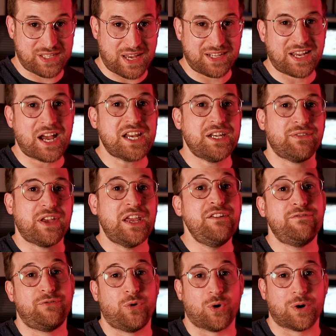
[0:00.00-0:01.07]
said kind of
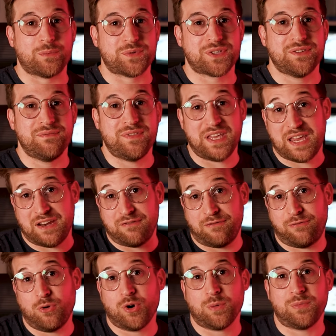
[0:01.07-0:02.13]
informs the
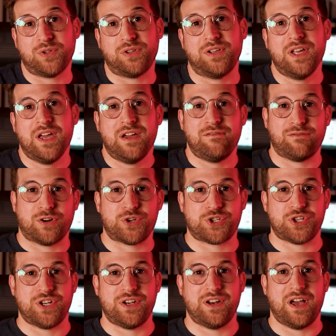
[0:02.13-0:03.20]
informal
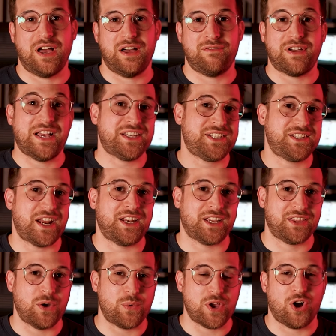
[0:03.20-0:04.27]
version of
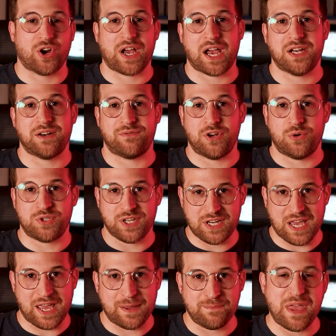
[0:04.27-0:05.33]
aesthetic that we all kind of know
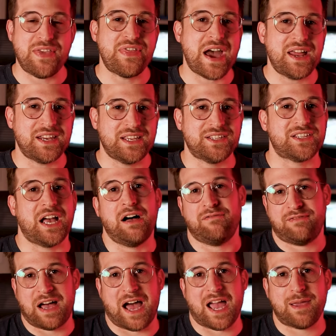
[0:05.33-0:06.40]
today, and that is a
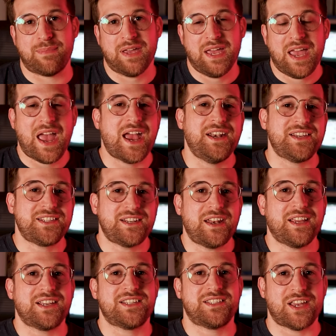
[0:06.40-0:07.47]
vibe. An
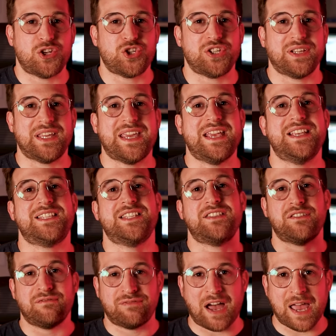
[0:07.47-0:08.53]
aesthetic essentially is
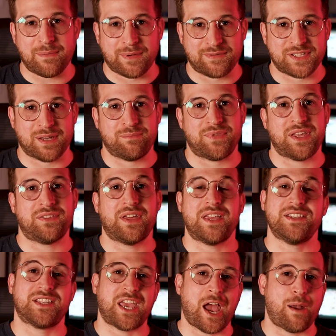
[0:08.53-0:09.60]
the vibe of something that
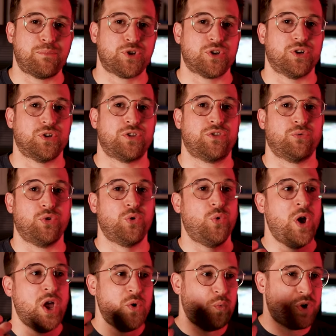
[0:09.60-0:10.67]
is captured through
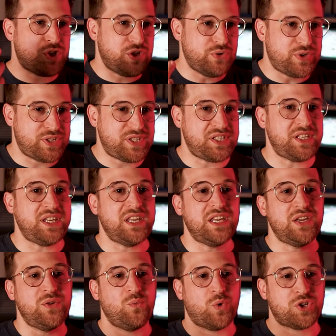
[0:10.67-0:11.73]
what you
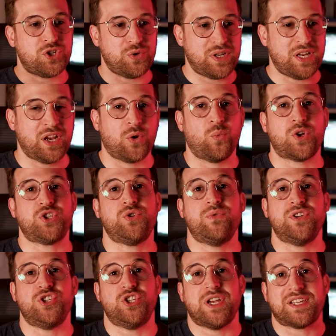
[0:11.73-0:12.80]
see, what you hear, what you
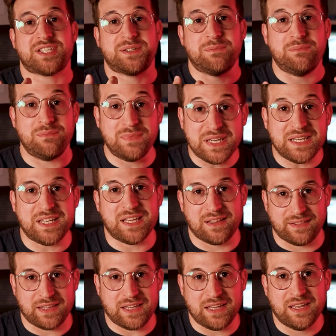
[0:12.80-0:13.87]
ingest
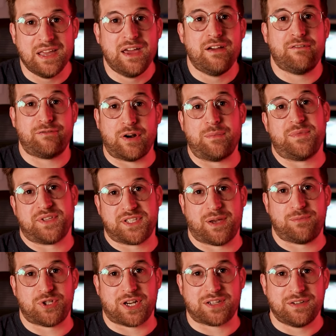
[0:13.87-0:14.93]
medially from the
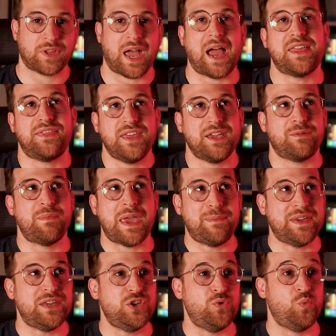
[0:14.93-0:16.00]
subject. I think
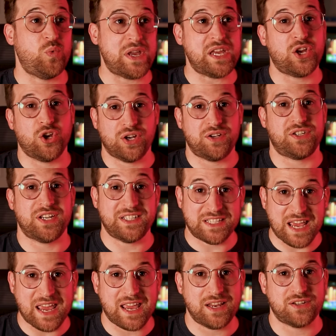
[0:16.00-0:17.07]
maybe we could
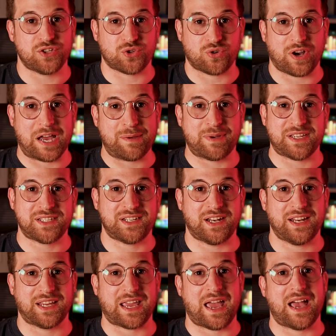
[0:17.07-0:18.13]
today describe
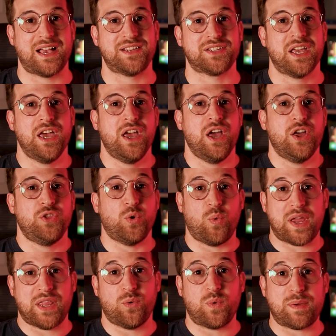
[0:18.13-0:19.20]
aesthetic as the
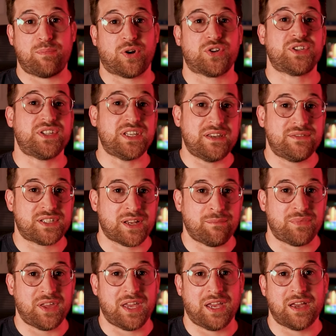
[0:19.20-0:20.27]
way that we perceive
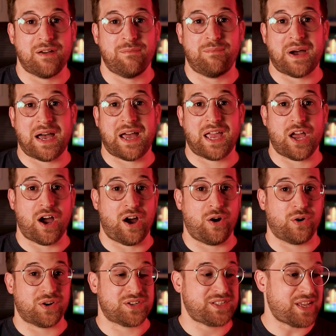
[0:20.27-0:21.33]
something by by
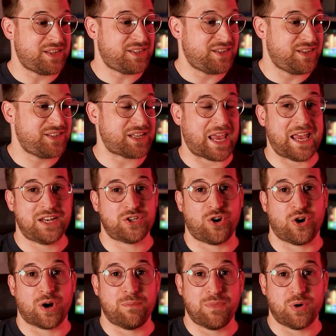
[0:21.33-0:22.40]
our senses and
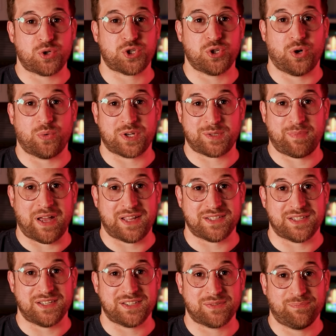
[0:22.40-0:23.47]
our emotional
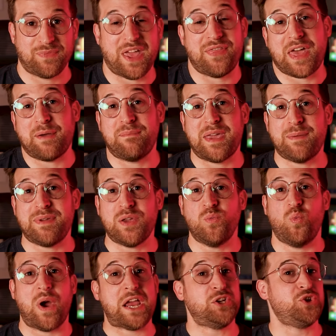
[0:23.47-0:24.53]
responses. And that may be
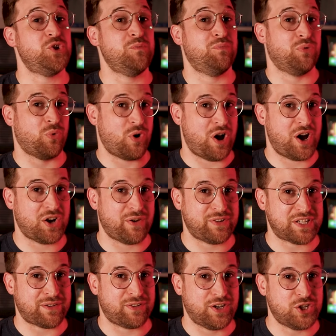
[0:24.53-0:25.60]
way too broad of a
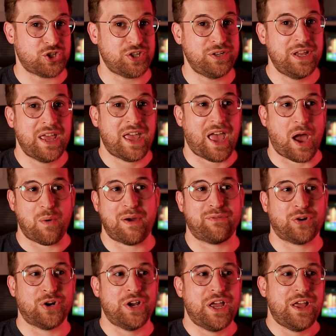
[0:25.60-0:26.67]
definition.
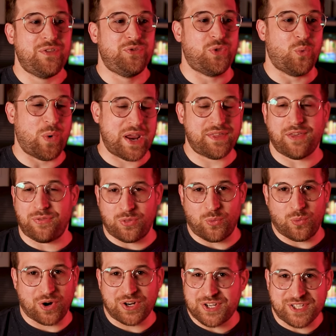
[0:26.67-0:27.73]
However, the way that the
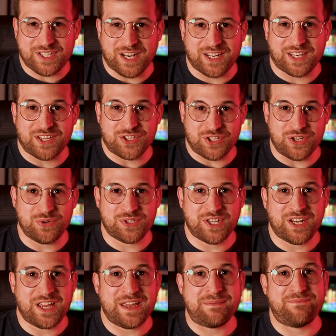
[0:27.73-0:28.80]
word aesthetic is used
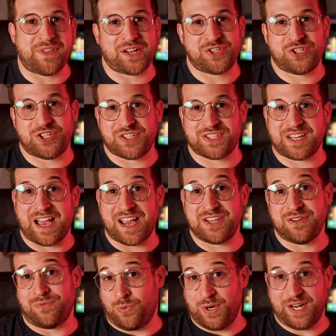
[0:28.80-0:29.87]
today, that's just
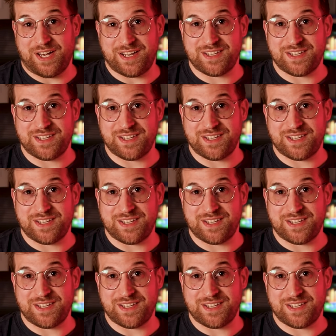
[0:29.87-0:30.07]
kind of what it